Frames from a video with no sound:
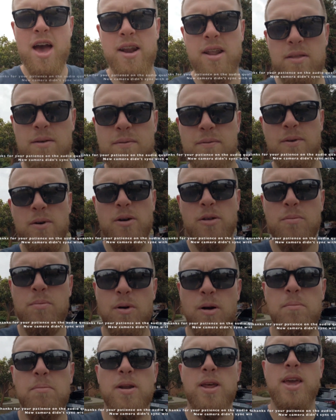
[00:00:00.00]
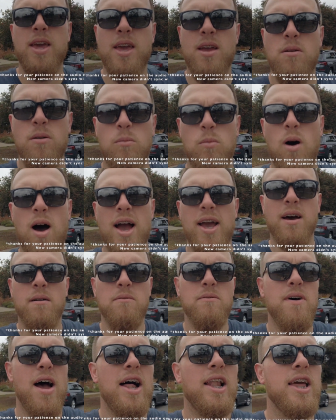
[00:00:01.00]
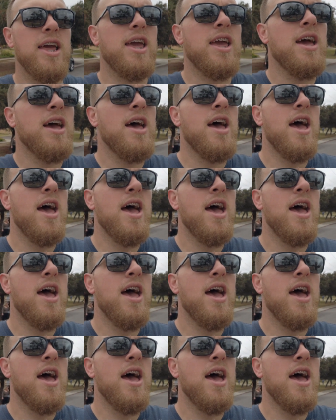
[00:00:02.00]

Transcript: out at the first property here in White Gum Valley,